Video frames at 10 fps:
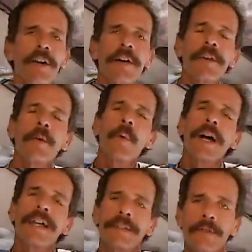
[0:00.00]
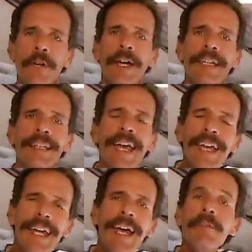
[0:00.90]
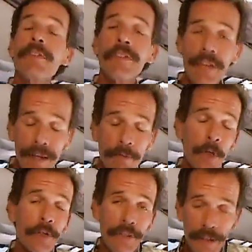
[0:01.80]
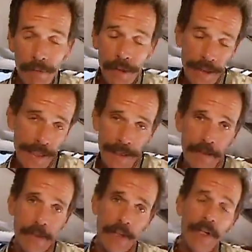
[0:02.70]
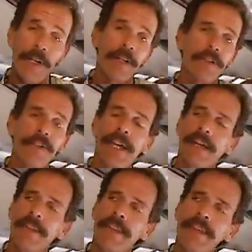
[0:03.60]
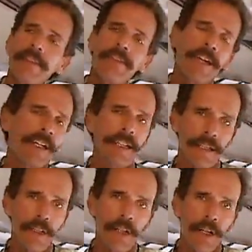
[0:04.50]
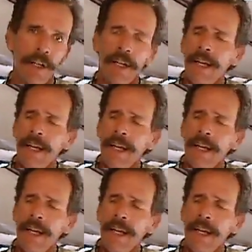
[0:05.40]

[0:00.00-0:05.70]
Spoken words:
on the wine train they have several different kinds of cars. Now this dining car